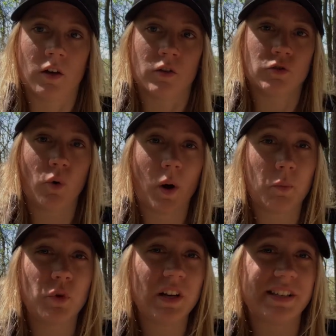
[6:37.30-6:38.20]
Yeah. So I'm
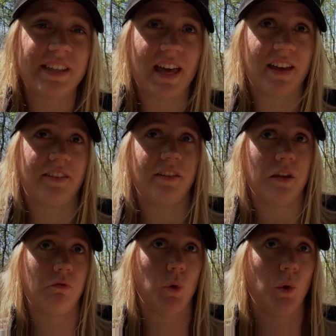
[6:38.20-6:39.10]
really sad they
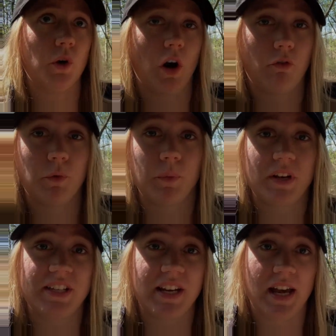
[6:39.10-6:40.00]
wrote her off from
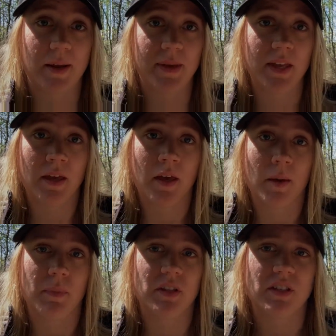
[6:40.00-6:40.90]
Grey's Anatomy,
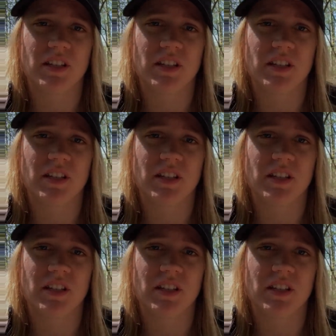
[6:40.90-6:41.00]
but